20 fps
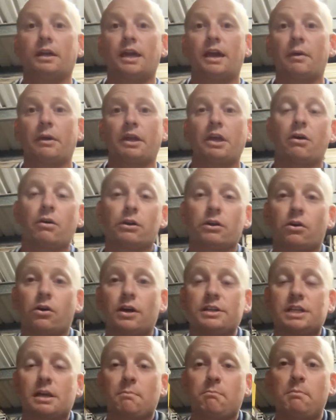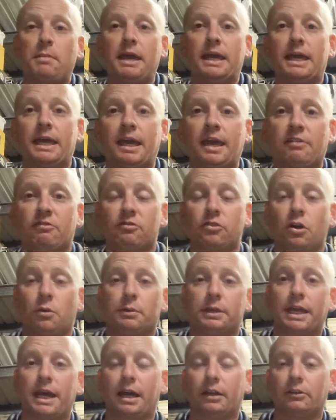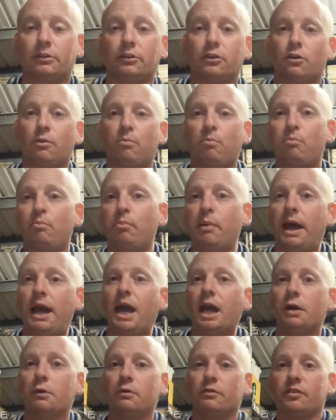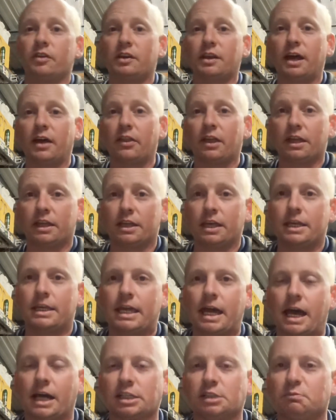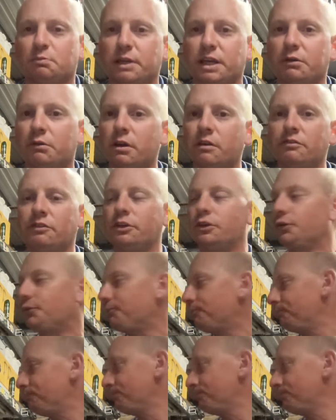How we going, guys? Mick here from Not Cartel, back with another kick-ass beer review.